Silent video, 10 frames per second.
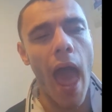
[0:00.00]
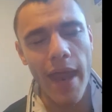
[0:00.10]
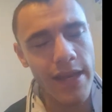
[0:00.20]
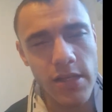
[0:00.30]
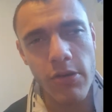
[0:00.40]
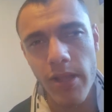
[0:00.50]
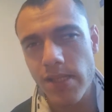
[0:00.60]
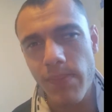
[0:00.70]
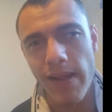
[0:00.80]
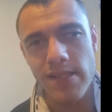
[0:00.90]
And then you're
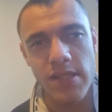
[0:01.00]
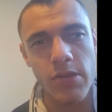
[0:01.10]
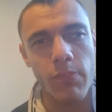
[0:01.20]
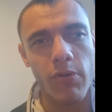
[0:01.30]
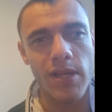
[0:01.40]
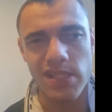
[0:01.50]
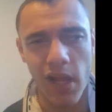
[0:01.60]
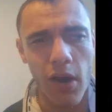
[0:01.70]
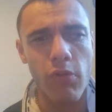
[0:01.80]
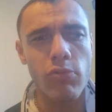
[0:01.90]
expecting your boys
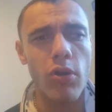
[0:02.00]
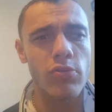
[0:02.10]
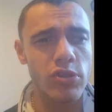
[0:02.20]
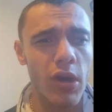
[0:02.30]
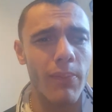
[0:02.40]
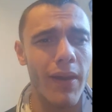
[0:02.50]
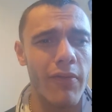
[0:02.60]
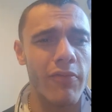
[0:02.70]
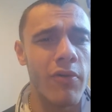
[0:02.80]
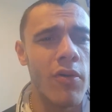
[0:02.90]
to hold on, show a bit
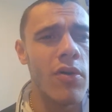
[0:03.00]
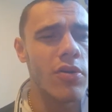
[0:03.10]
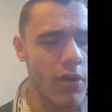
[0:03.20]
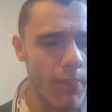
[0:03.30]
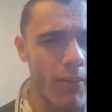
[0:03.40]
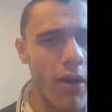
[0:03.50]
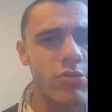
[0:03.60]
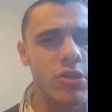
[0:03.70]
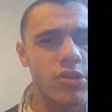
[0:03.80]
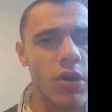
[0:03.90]
of
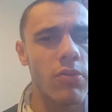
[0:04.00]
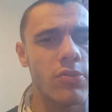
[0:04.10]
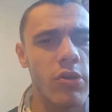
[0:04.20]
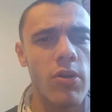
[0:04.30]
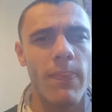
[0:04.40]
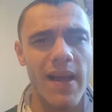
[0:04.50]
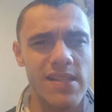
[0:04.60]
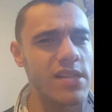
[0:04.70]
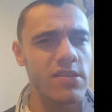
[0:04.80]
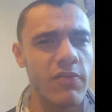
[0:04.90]
composure, show, do the
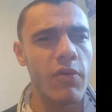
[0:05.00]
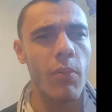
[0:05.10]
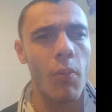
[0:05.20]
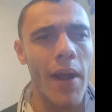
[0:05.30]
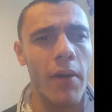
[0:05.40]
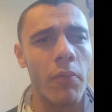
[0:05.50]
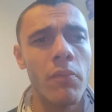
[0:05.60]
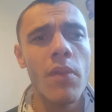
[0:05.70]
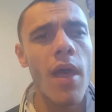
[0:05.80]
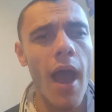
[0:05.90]
basics of football well,
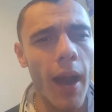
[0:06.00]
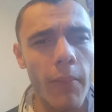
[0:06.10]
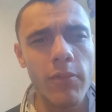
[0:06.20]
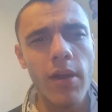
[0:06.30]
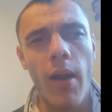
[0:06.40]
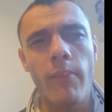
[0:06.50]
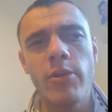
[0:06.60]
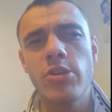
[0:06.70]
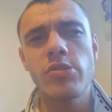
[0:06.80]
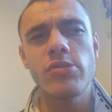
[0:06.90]
and
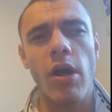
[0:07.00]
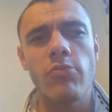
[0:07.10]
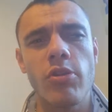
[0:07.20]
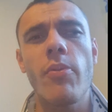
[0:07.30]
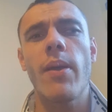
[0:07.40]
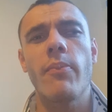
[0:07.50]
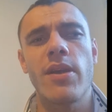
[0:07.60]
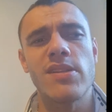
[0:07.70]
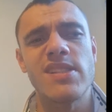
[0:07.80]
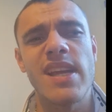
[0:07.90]
we just don't do it.
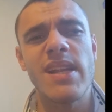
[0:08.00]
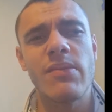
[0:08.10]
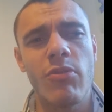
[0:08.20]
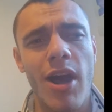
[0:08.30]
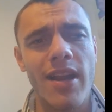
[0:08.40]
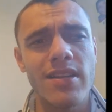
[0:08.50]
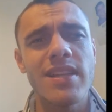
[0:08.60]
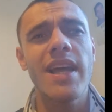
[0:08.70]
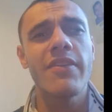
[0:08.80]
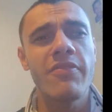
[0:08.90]
We concede right at the
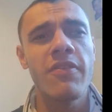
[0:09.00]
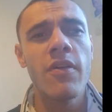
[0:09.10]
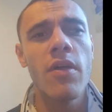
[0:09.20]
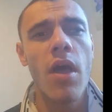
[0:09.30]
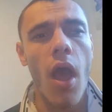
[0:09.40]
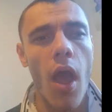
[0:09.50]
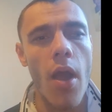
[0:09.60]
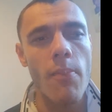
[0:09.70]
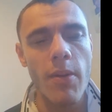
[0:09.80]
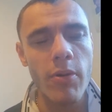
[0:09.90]
death,
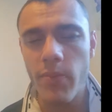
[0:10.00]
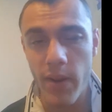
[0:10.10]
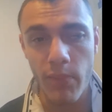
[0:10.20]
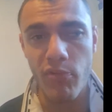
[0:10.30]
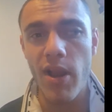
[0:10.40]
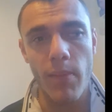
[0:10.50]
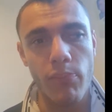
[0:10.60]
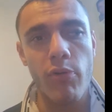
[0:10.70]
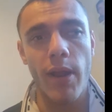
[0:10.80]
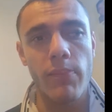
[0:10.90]
It would have been a
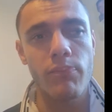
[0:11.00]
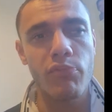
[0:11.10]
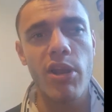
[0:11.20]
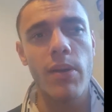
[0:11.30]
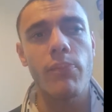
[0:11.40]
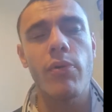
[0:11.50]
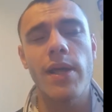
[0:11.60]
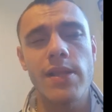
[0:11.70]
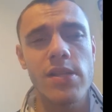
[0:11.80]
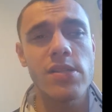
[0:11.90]
brilliant point. Brilliant point.